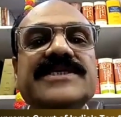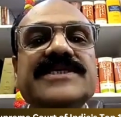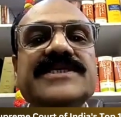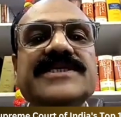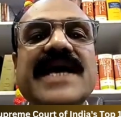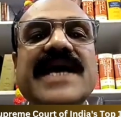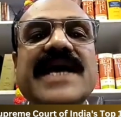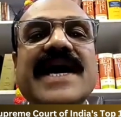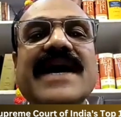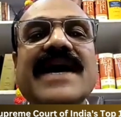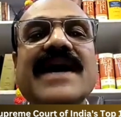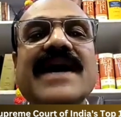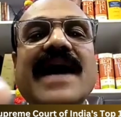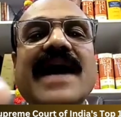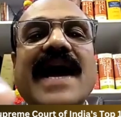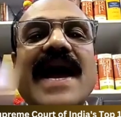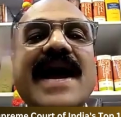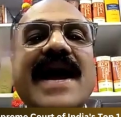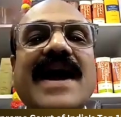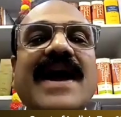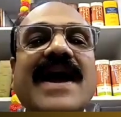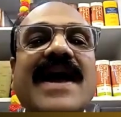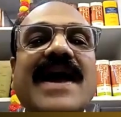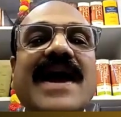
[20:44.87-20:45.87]
This
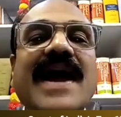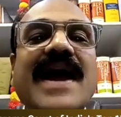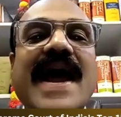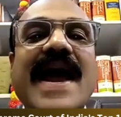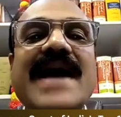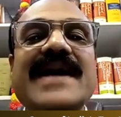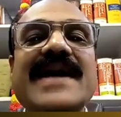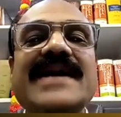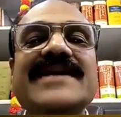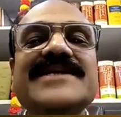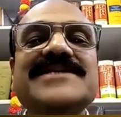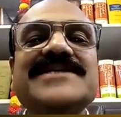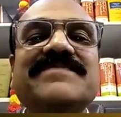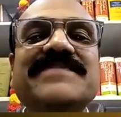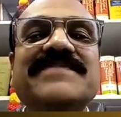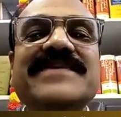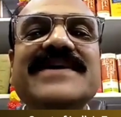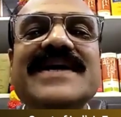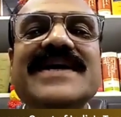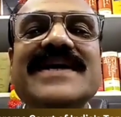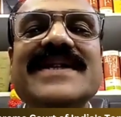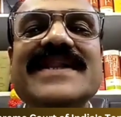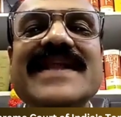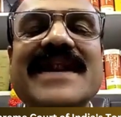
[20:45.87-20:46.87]
act is
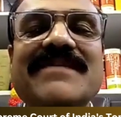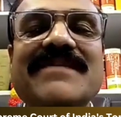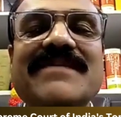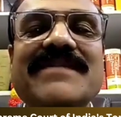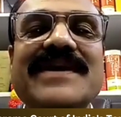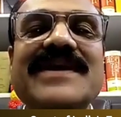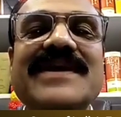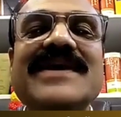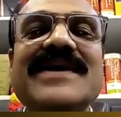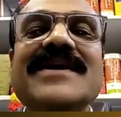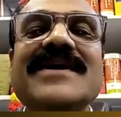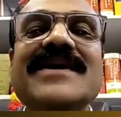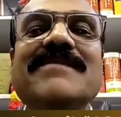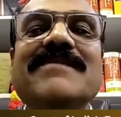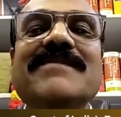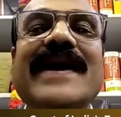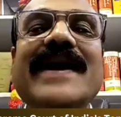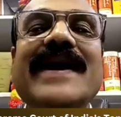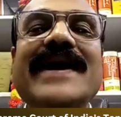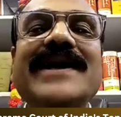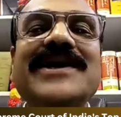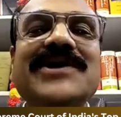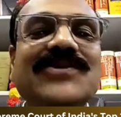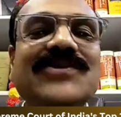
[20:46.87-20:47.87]
bigger than me
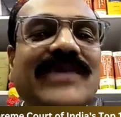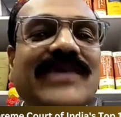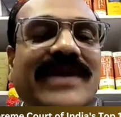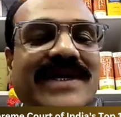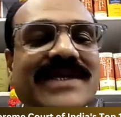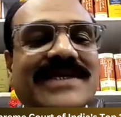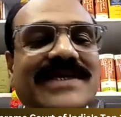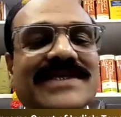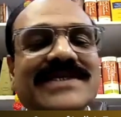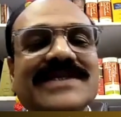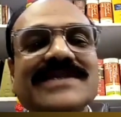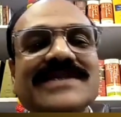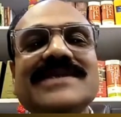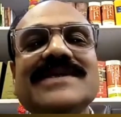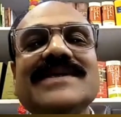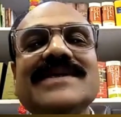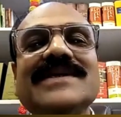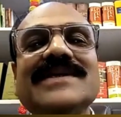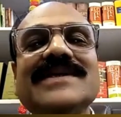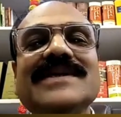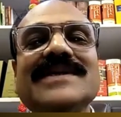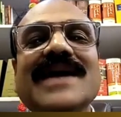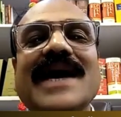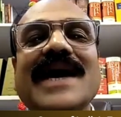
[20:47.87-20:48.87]
by 2 years.
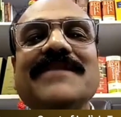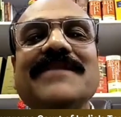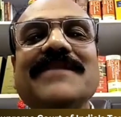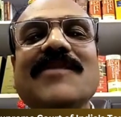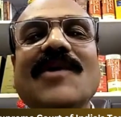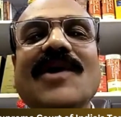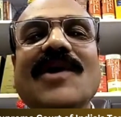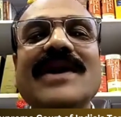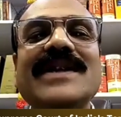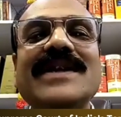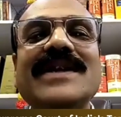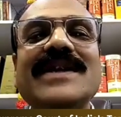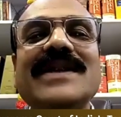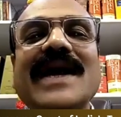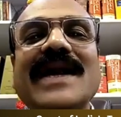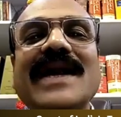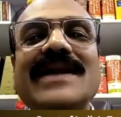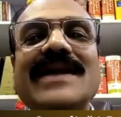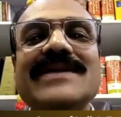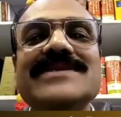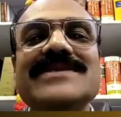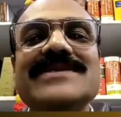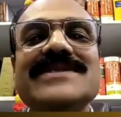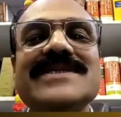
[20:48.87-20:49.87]
I born in
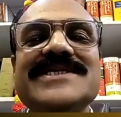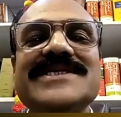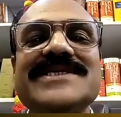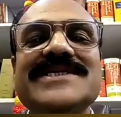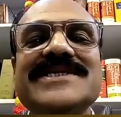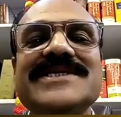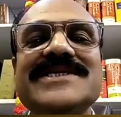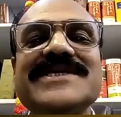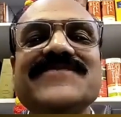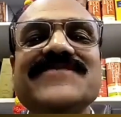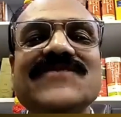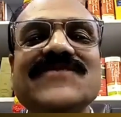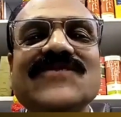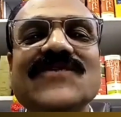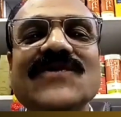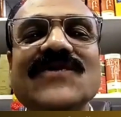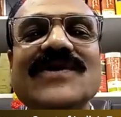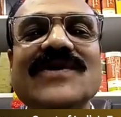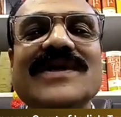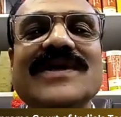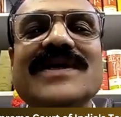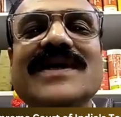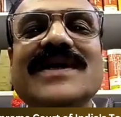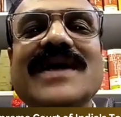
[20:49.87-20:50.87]

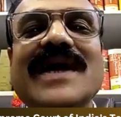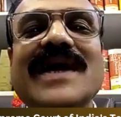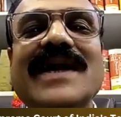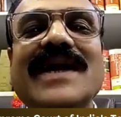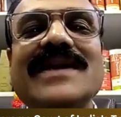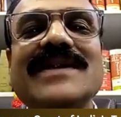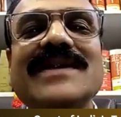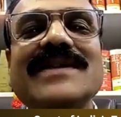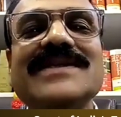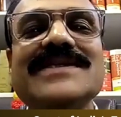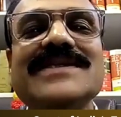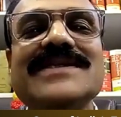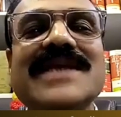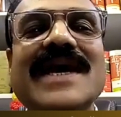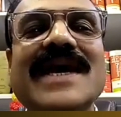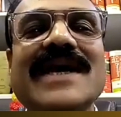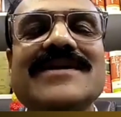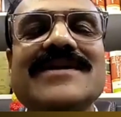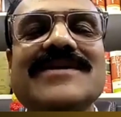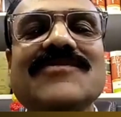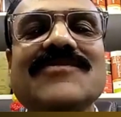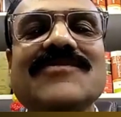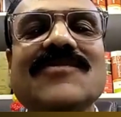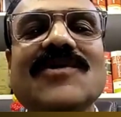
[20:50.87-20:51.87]
1964 and this
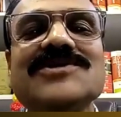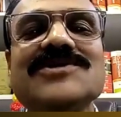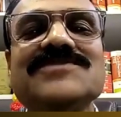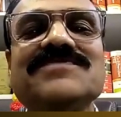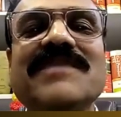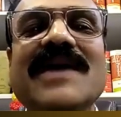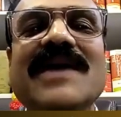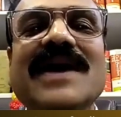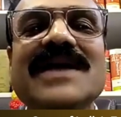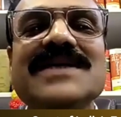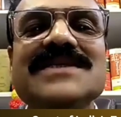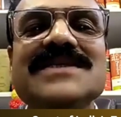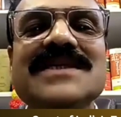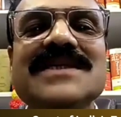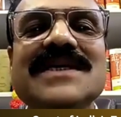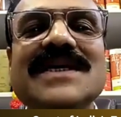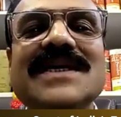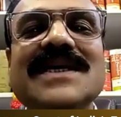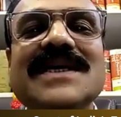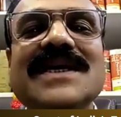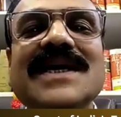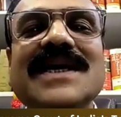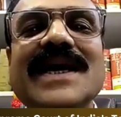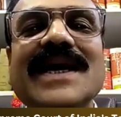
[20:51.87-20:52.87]
act was passed
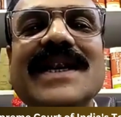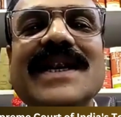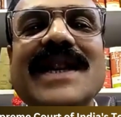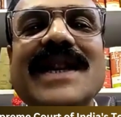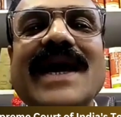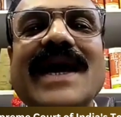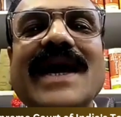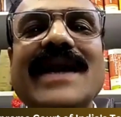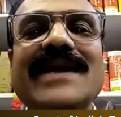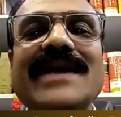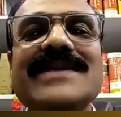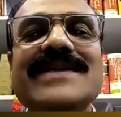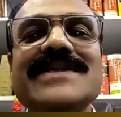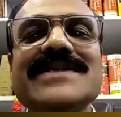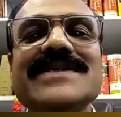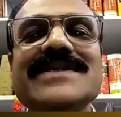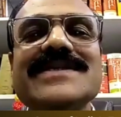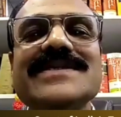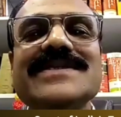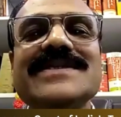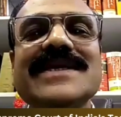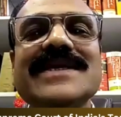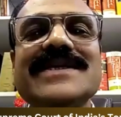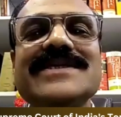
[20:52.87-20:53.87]
in
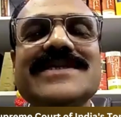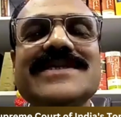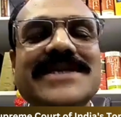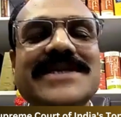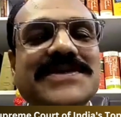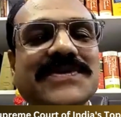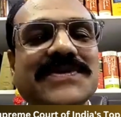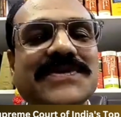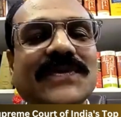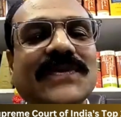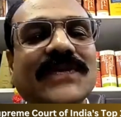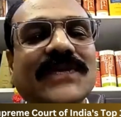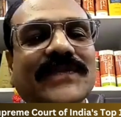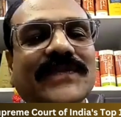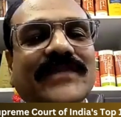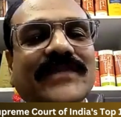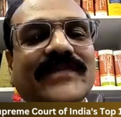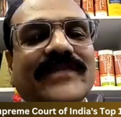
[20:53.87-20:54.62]
1962.